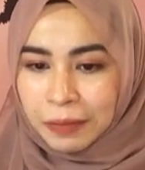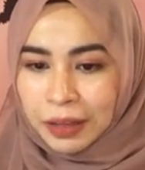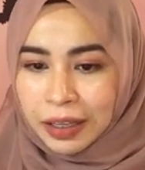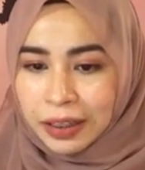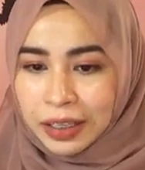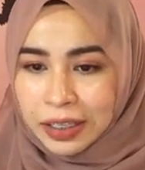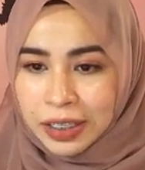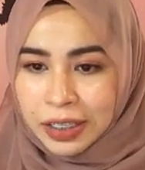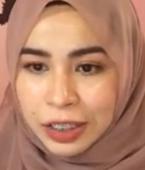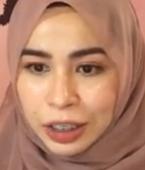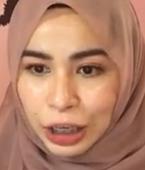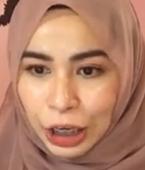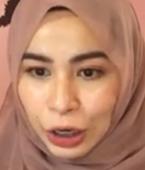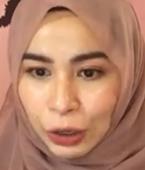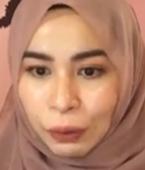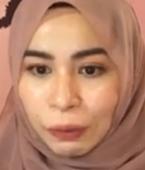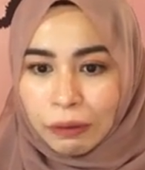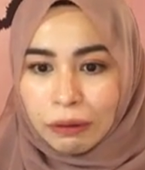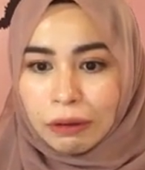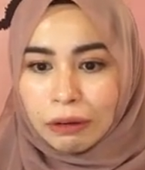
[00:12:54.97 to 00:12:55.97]
this is
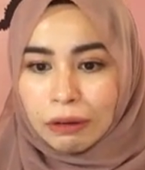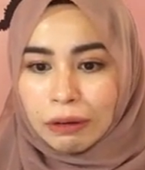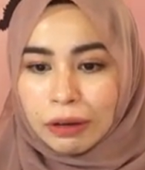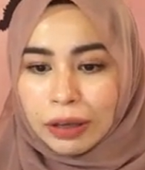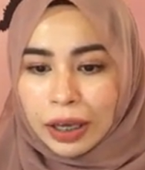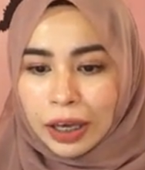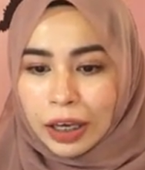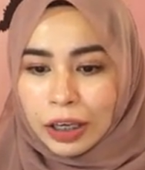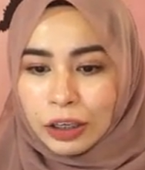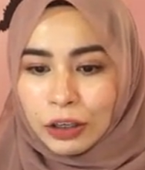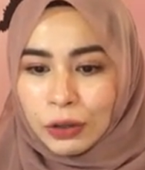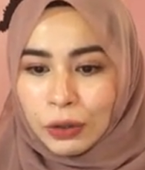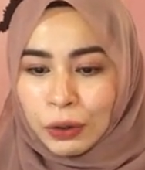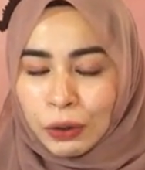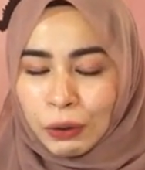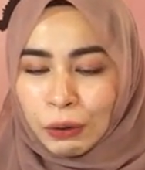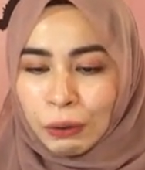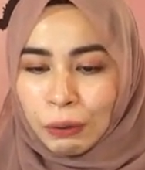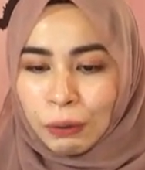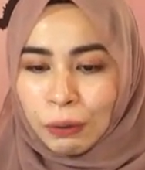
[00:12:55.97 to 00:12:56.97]
you. Okay,
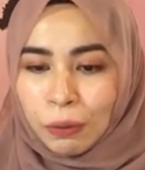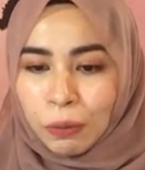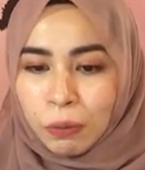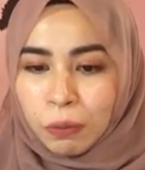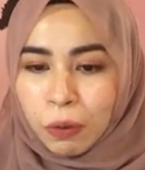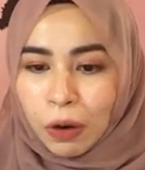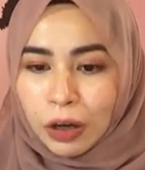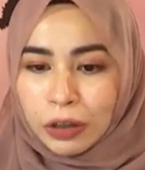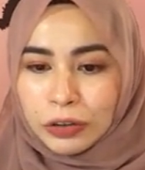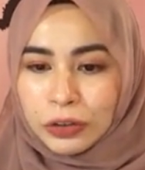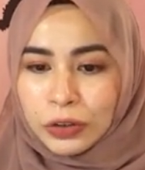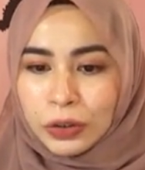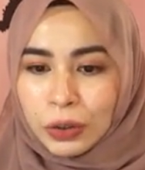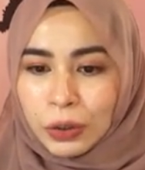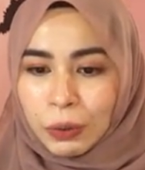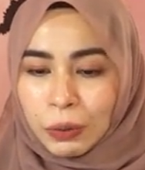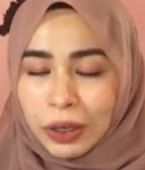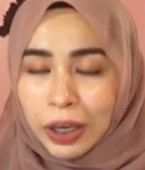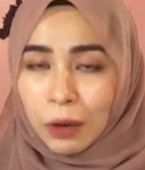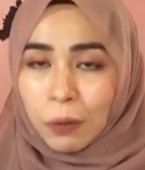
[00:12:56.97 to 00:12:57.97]
you want
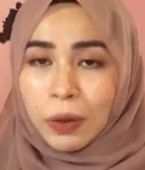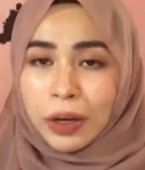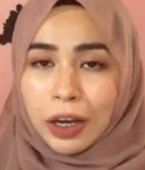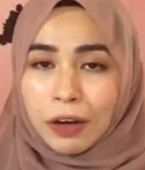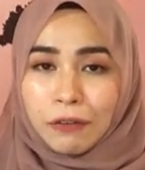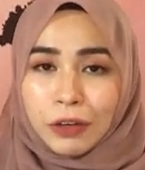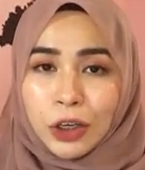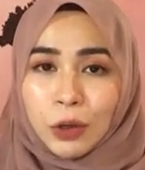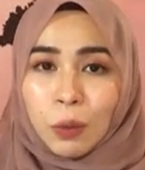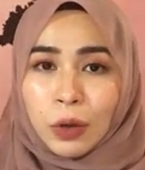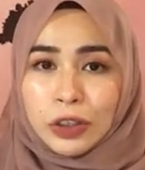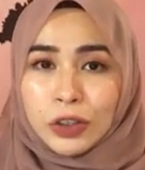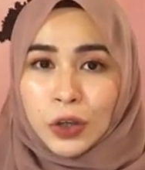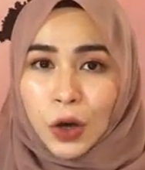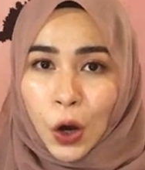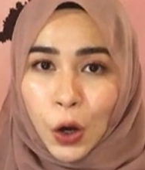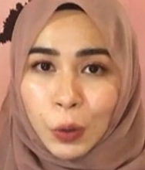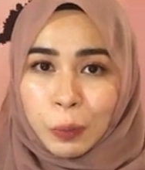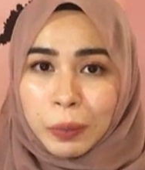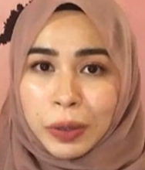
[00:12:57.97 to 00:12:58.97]
to, okay, whenever you want
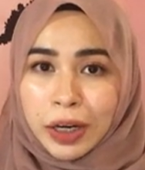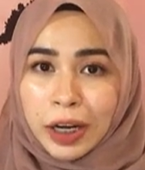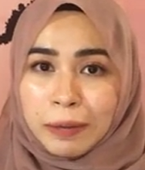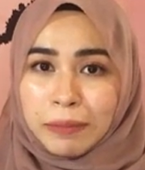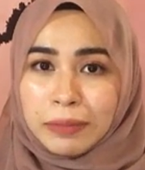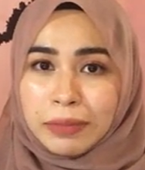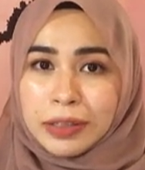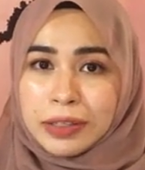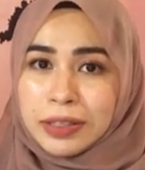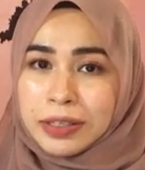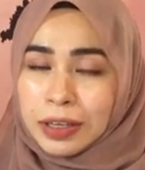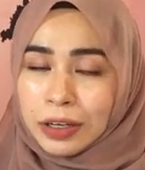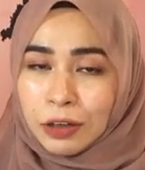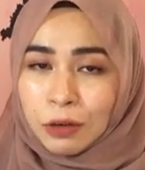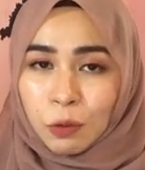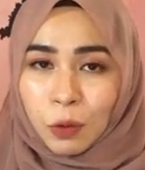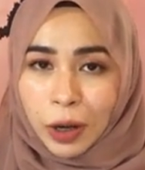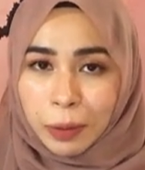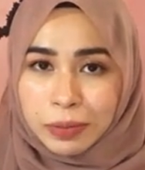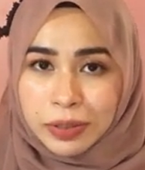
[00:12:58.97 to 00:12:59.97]
to open up a
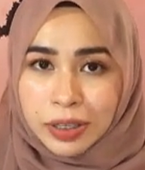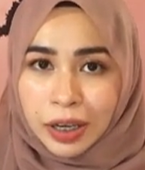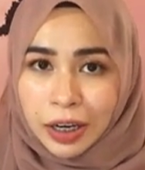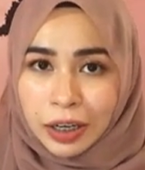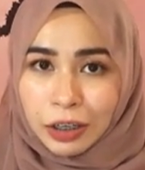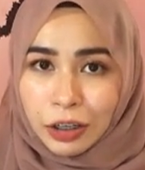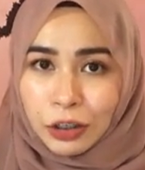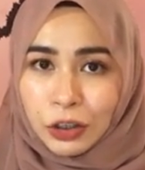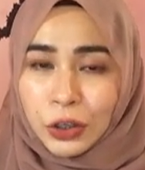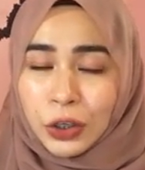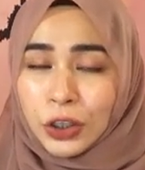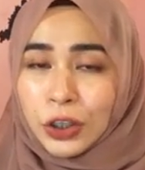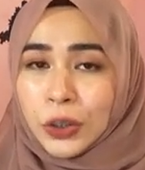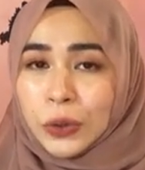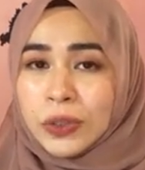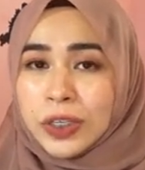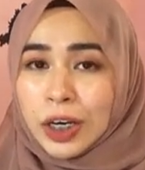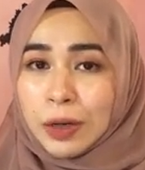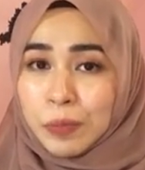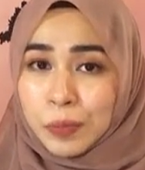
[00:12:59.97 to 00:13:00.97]
certain website, you
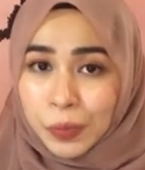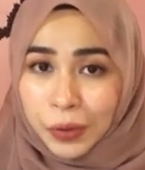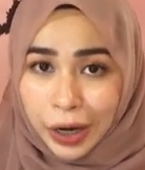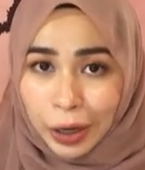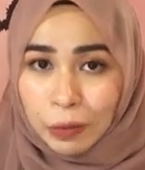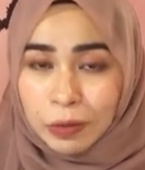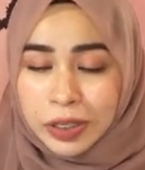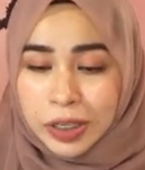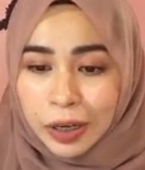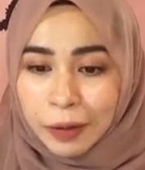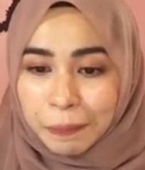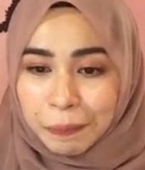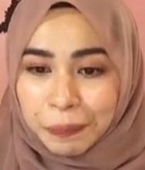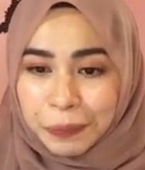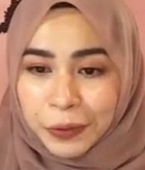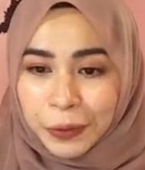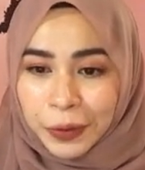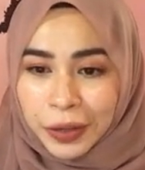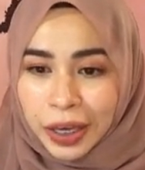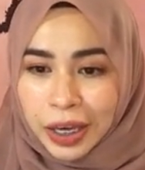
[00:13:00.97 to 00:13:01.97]
use a browser.
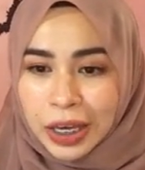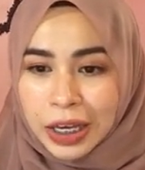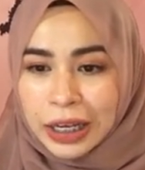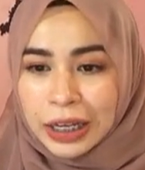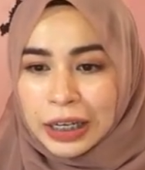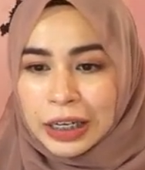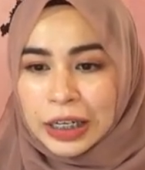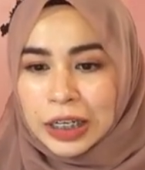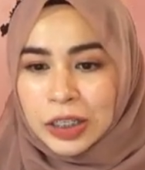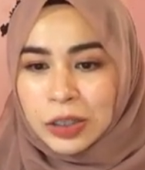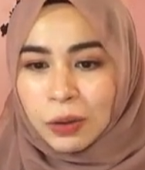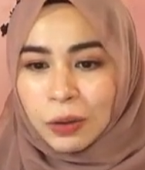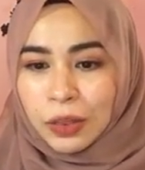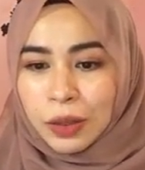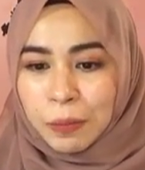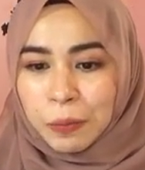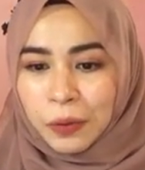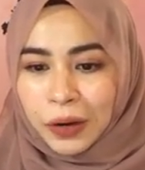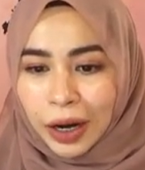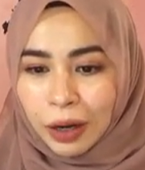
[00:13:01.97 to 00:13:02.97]
Okay, so
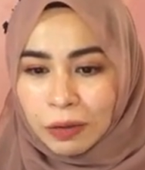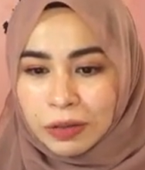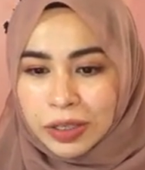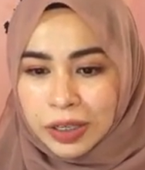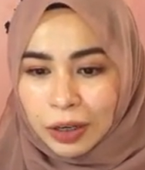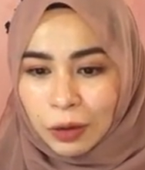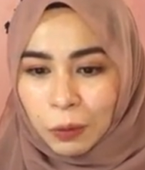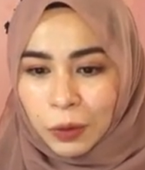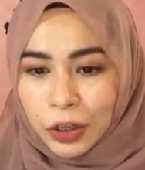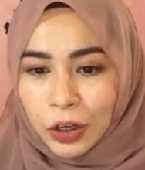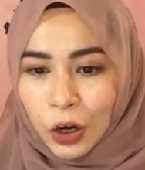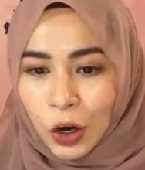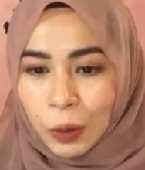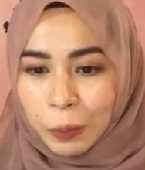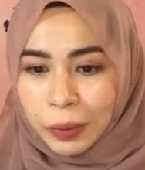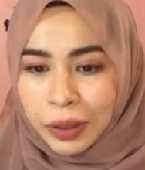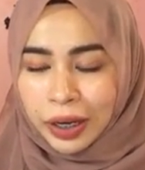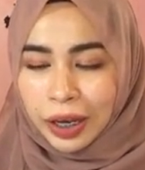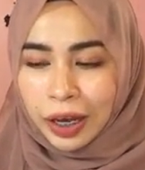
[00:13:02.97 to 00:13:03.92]
the browser, when you open